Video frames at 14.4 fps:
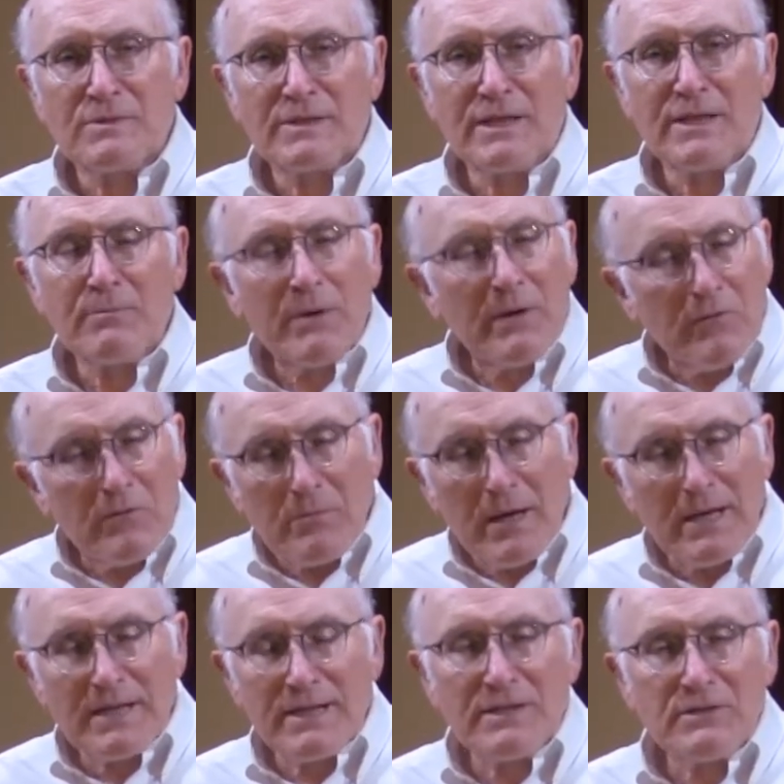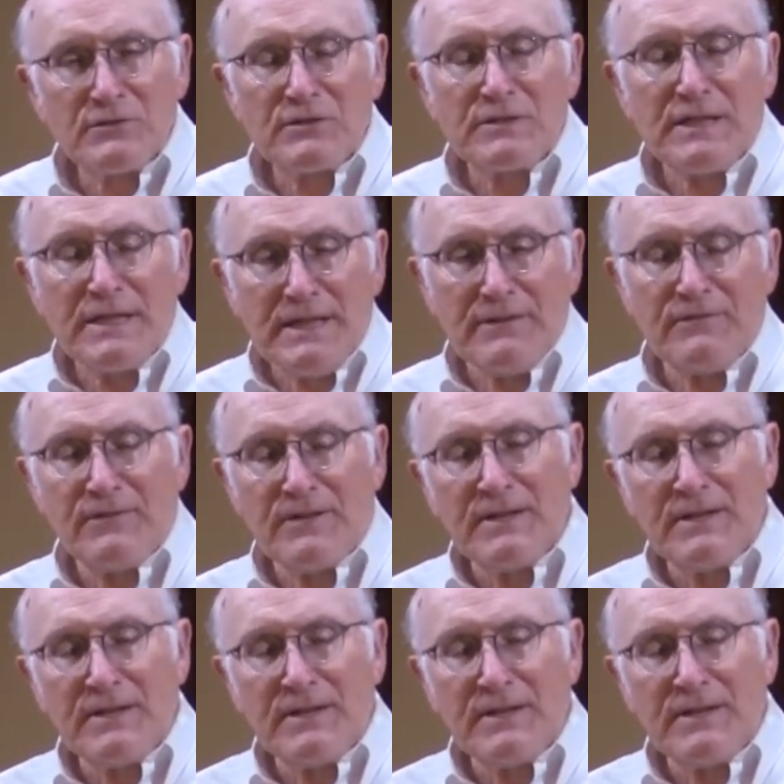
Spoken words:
Keep everybody else safe.